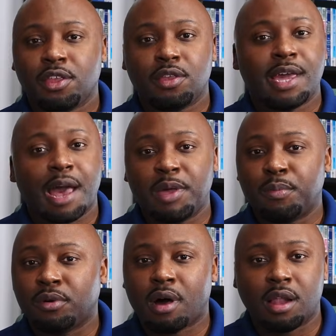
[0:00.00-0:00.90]
you got
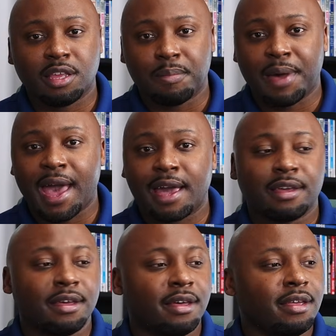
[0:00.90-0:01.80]
people calling you back.
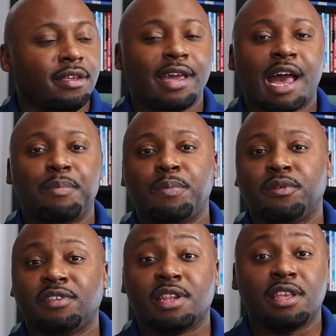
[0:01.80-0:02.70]
You got people
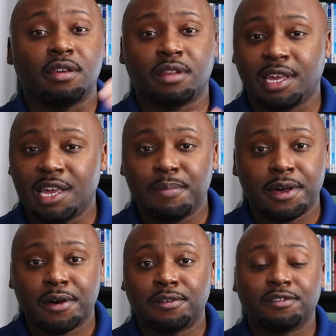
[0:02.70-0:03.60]
sending you the
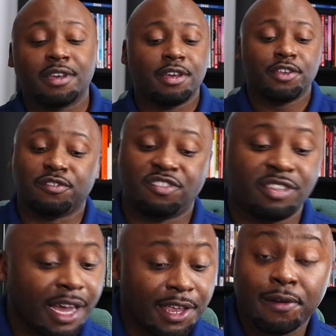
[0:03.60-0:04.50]
emails. You're
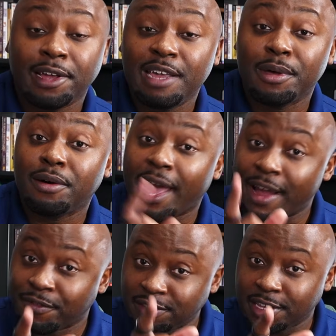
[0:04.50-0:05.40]
checking your email
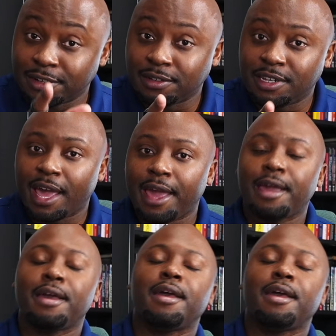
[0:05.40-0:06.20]
every single day,